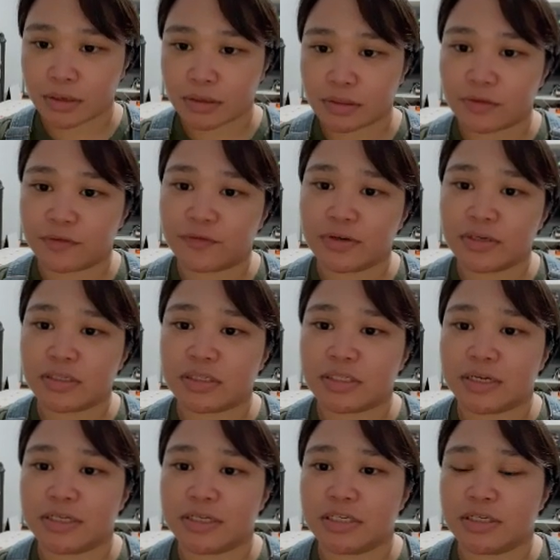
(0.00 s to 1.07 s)
The first
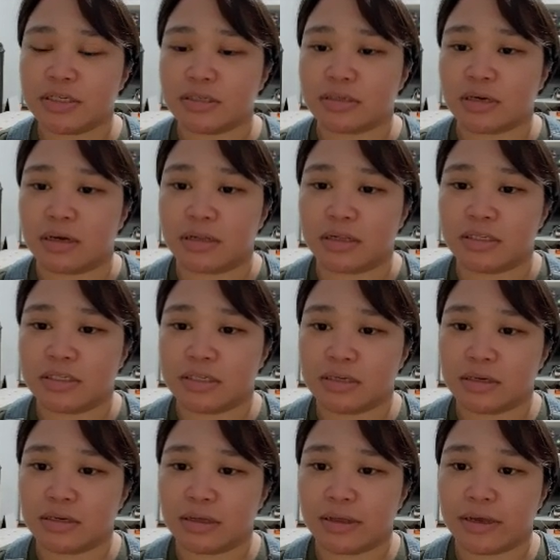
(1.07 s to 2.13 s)
stage is called
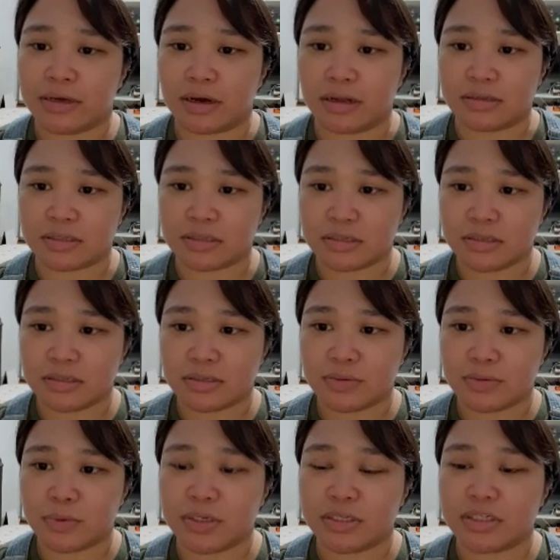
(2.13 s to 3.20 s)
glycolysis,
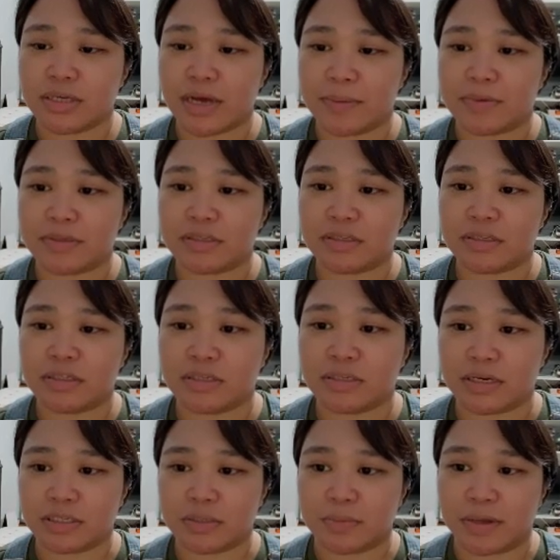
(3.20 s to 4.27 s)
which happens in the
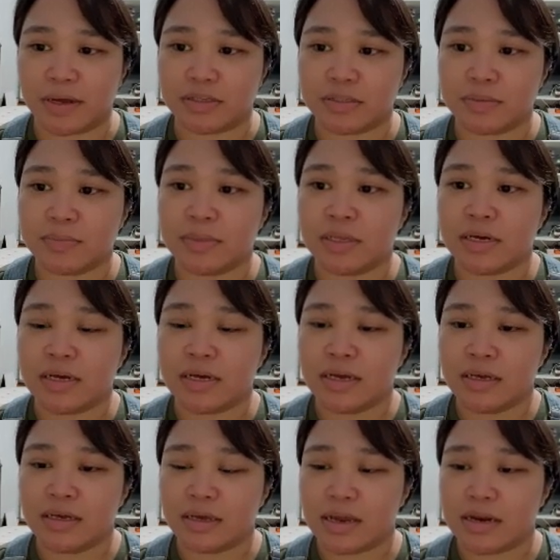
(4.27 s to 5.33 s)
cytoplasm,
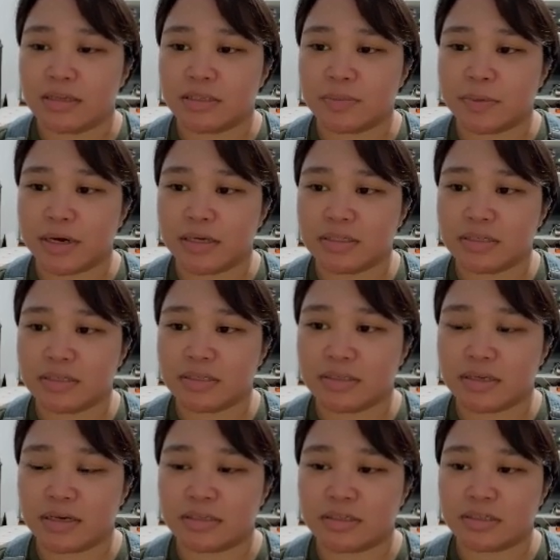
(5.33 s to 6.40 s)
and is a process
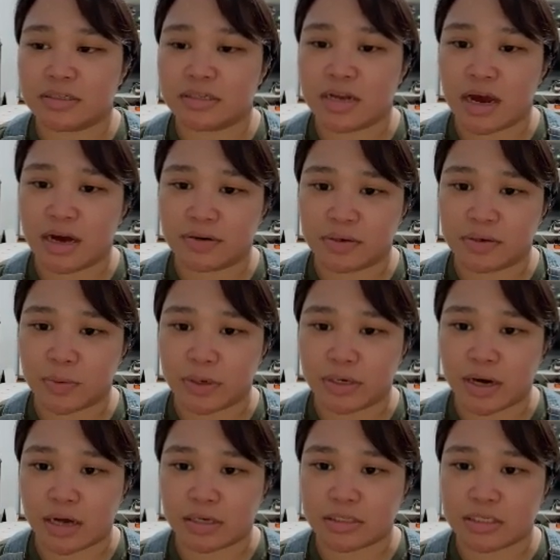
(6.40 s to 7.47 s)
that does not require
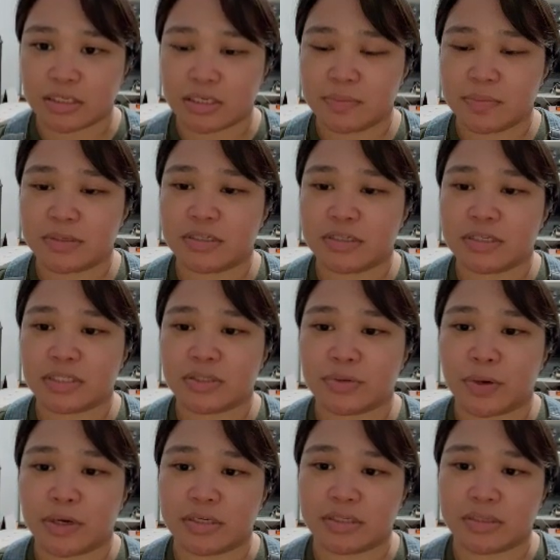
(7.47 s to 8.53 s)
oxygen but does
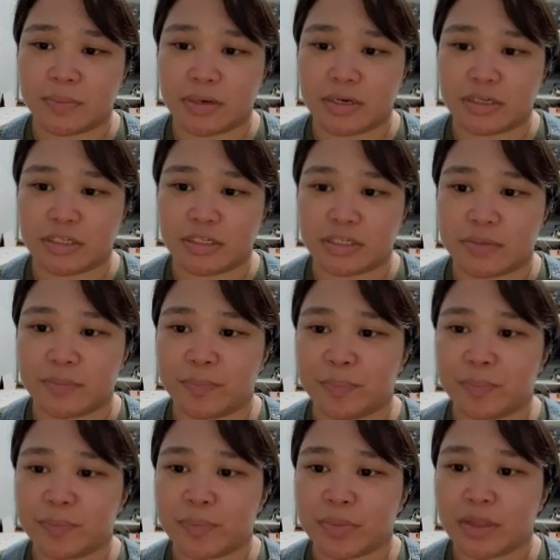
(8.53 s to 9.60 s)
require some energy.
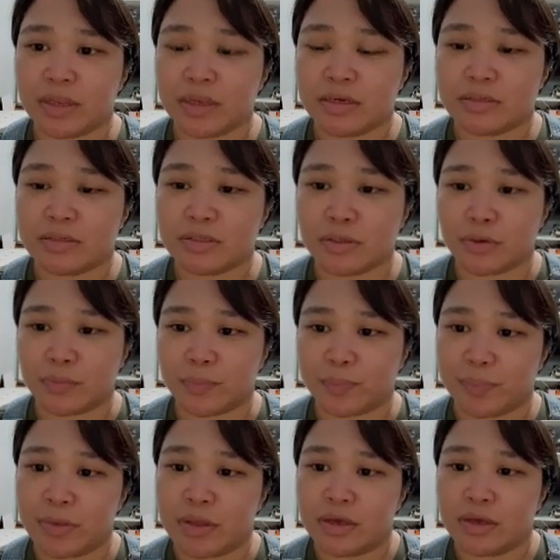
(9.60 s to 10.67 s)
So,
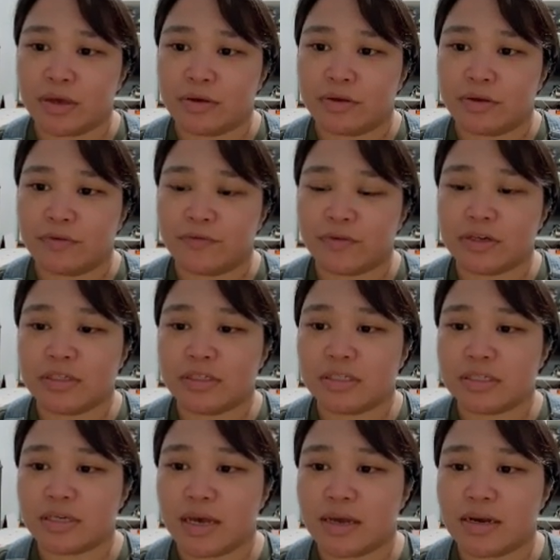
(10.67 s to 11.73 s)
first,
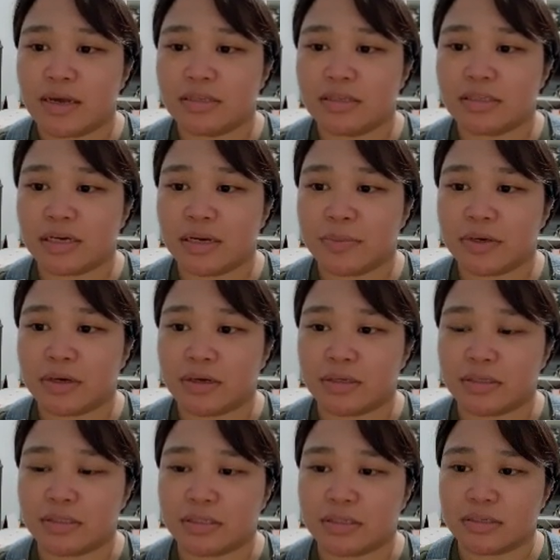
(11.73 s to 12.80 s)
an enzyme
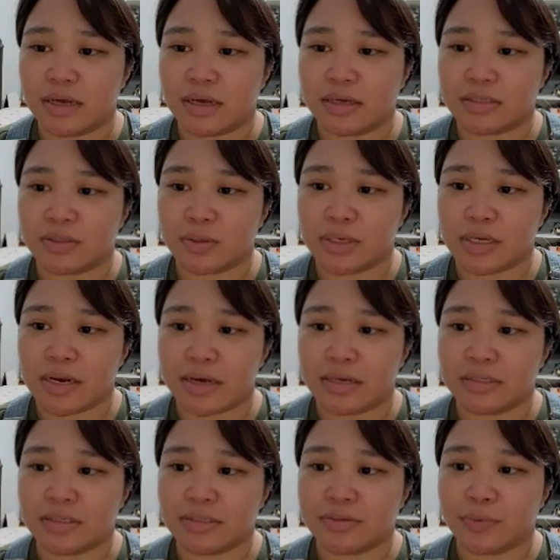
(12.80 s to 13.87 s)
called
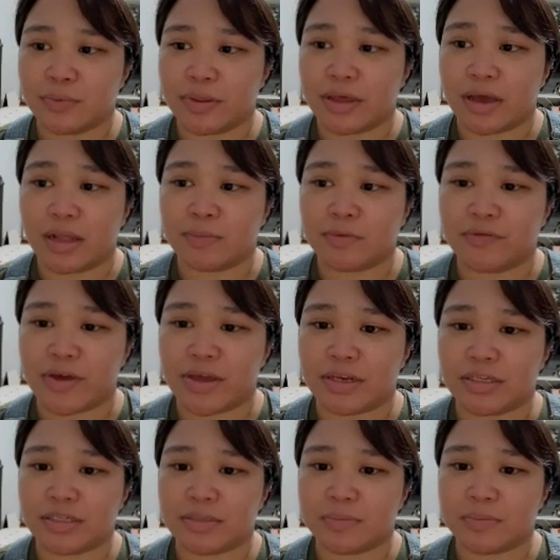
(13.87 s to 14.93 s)
hexokinase, with the help of
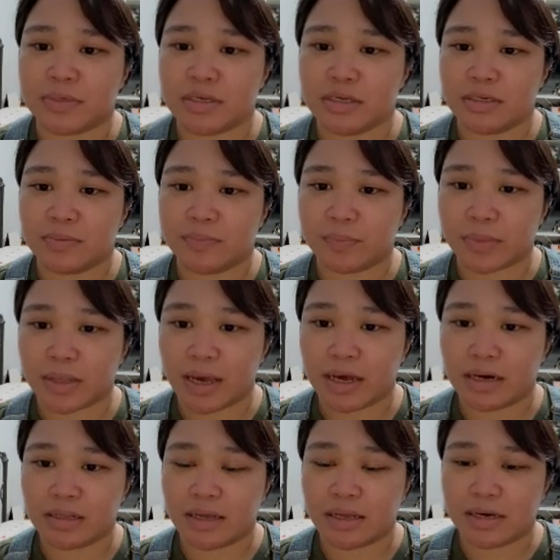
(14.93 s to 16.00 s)
ATP,
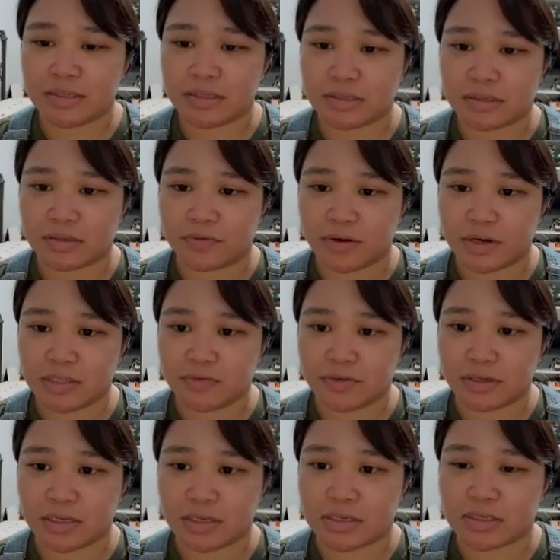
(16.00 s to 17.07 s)
catalyzes the
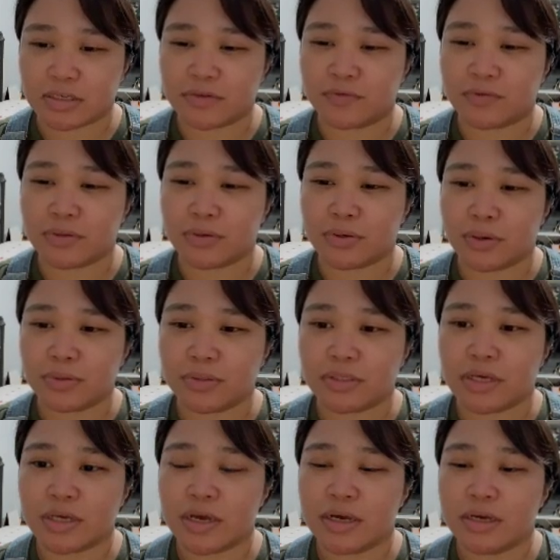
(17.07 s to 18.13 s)
phosphorylation of glucose
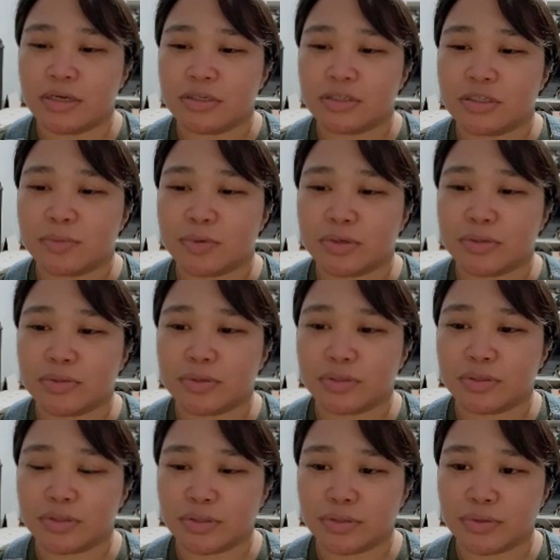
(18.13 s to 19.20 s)
to produce
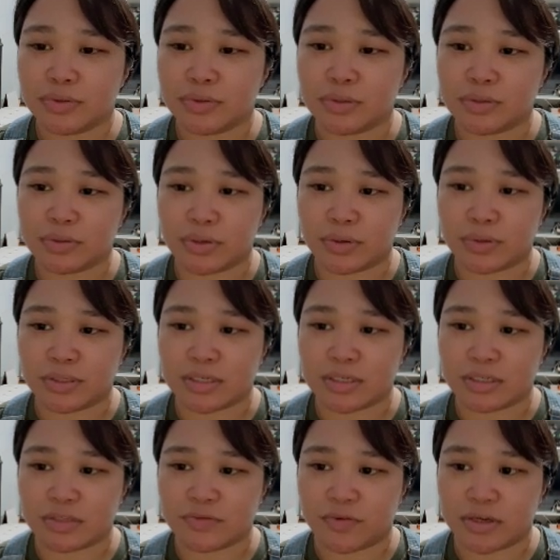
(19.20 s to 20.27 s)

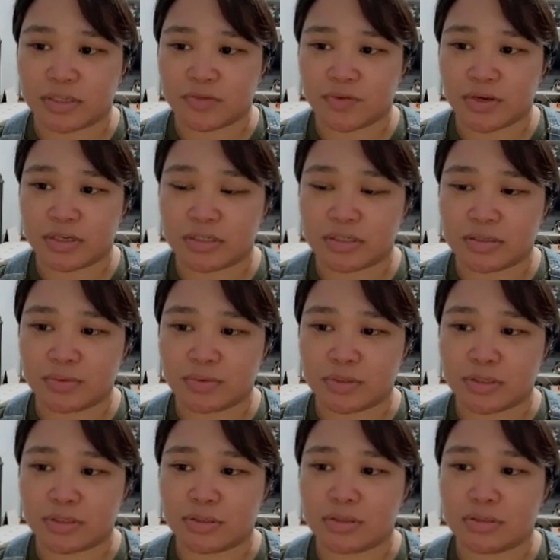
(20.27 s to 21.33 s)
2-glucose-6-phosphate, which
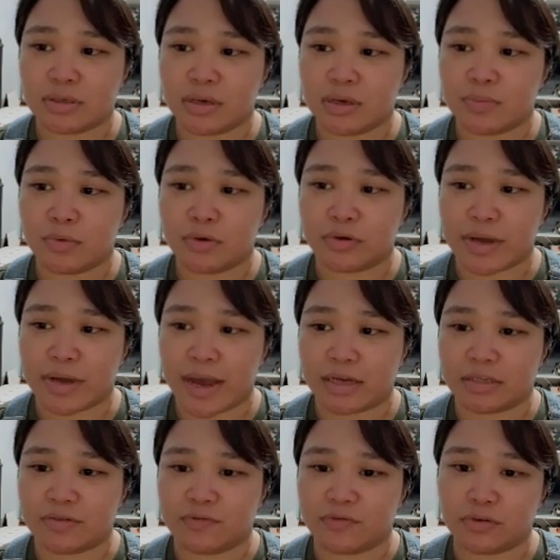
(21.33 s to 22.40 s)
is a more
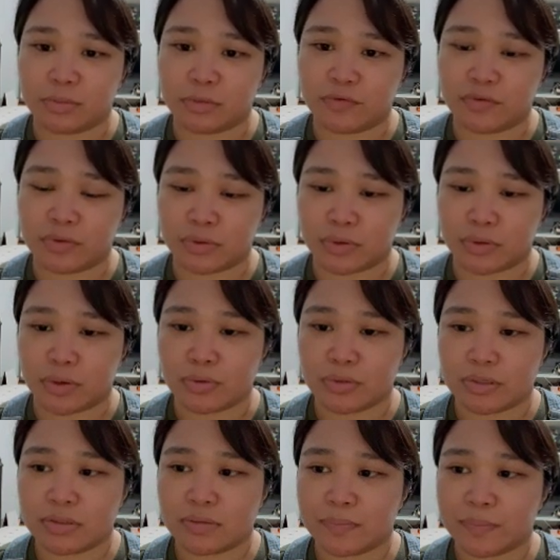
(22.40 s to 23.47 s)
reactive form of glucose.